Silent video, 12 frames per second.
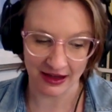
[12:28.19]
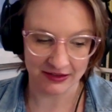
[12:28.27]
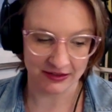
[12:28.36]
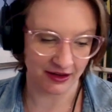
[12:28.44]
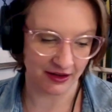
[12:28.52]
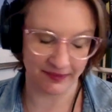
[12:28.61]

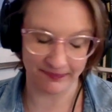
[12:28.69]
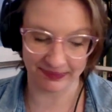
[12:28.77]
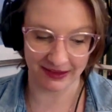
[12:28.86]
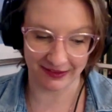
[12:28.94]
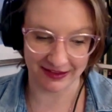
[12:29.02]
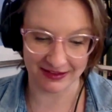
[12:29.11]
to
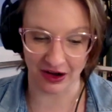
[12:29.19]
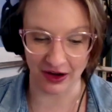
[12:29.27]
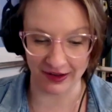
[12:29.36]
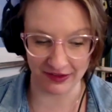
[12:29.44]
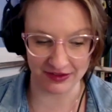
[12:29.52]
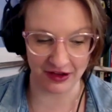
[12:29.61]
this
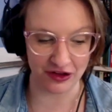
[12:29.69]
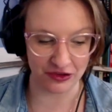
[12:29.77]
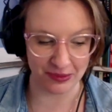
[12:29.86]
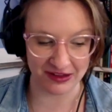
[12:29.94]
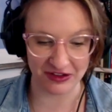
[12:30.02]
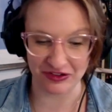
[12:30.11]
guy that's asked
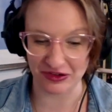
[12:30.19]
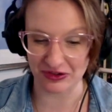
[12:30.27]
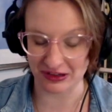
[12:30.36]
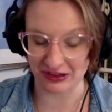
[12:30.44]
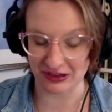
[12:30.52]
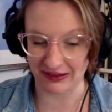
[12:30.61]
me to do
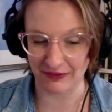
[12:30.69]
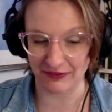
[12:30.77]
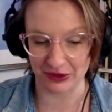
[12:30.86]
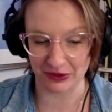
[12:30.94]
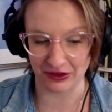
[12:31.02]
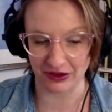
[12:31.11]
something that
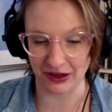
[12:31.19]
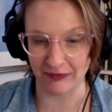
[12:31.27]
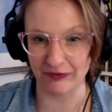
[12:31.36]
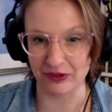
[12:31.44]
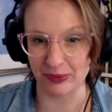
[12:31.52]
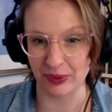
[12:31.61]
feels
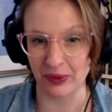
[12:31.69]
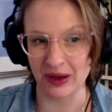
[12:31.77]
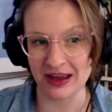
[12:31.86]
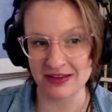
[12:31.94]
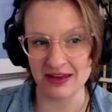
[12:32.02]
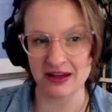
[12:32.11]
uncomfortable,
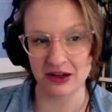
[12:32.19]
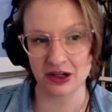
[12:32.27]
is it going to